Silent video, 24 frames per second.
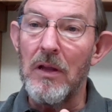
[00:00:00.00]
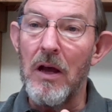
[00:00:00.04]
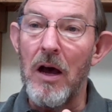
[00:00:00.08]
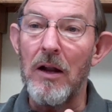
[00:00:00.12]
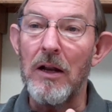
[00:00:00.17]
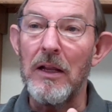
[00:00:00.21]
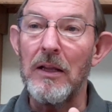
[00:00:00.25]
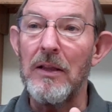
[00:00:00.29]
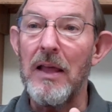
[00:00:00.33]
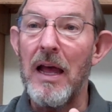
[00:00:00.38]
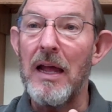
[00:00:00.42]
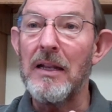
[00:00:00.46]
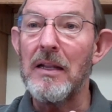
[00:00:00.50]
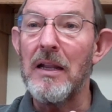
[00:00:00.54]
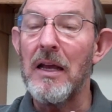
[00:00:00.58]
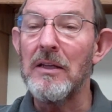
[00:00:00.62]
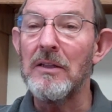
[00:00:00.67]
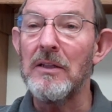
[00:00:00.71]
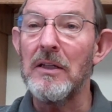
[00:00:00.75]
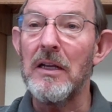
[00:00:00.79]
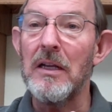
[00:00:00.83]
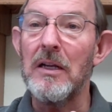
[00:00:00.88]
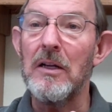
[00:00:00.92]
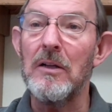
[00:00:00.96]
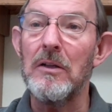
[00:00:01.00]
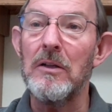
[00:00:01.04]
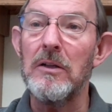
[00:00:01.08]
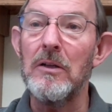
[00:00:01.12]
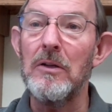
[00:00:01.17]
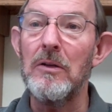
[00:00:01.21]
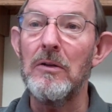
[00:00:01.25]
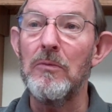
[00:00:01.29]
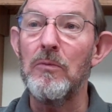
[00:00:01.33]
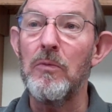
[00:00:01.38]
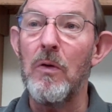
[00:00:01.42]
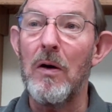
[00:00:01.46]
Donny, that doesn't
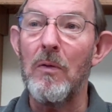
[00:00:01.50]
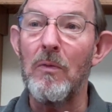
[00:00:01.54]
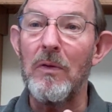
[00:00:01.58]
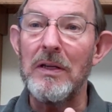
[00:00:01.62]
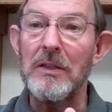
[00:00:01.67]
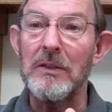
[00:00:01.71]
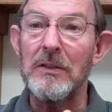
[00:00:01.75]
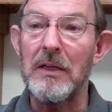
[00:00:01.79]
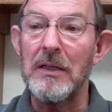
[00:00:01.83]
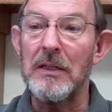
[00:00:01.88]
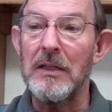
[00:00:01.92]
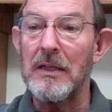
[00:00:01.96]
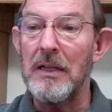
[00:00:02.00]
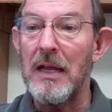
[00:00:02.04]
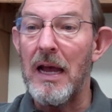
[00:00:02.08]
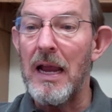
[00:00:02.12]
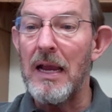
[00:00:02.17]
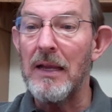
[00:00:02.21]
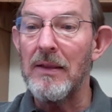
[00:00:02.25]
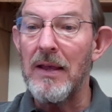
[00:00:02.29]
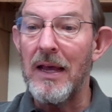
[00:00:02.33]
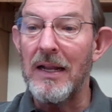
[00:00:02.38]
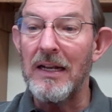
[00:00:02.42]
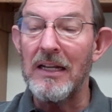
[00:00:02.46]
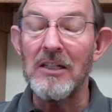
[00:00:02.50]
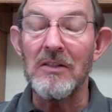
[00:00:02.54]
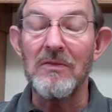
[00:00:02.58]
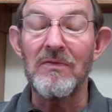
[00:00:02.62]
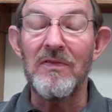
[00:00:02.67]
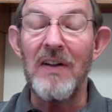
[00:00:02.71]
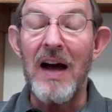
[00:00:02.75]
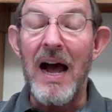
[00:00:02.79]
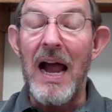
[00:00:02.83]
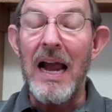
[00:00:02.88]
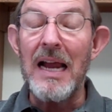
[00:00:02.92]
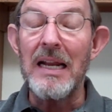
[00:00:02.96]
include what we see today, and that is
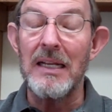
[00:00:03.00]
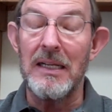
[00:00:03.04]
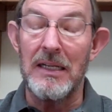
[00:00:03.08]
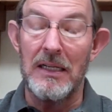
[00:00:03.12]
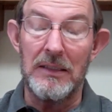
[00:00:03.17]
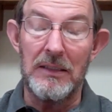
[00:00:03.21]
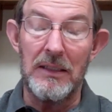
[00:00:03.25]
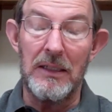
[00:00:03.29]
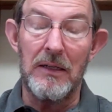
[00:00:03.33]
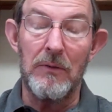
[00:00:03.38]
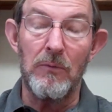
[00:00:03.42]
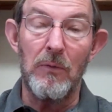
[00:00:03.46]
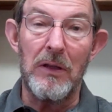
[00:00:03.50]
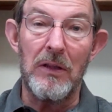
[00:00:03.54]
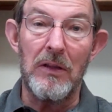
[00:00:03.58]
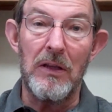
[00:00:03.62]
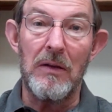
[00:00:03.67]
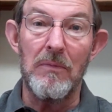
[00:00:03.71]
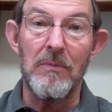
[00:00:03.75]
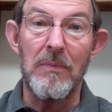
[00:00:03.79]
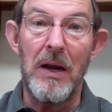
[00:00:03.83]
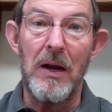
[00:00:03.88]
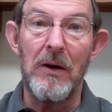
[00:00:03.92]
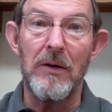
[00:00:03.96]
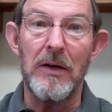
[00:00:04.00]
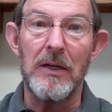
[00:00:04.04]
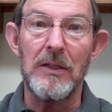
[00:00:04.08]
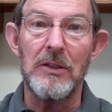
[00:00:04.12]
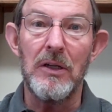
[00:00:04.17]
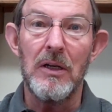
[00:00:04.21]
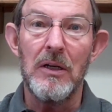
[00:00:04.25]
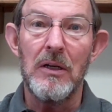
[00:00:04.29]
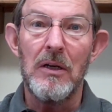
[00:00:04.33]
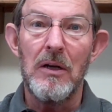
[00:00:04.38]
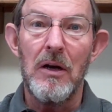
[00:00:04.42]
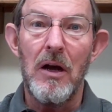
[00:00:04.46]
violence within marriage.